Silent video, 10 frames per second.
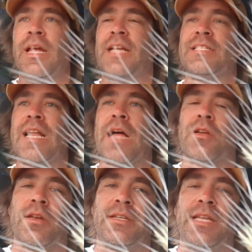It's not
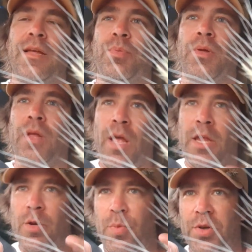going to tip.
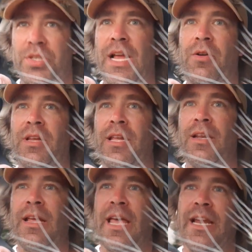You push down
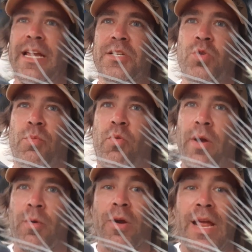in, and it gets to a
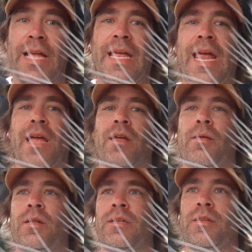point where it
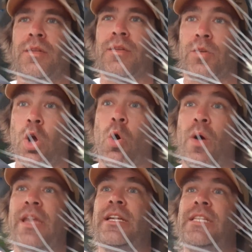can't
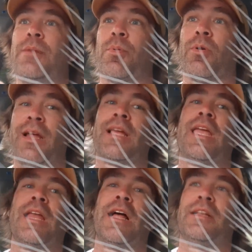go any deeper. It
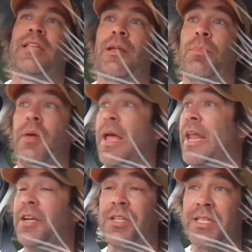cannot tip, and
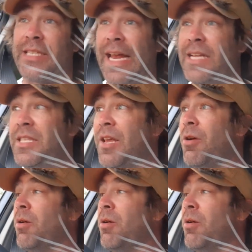it just stays there.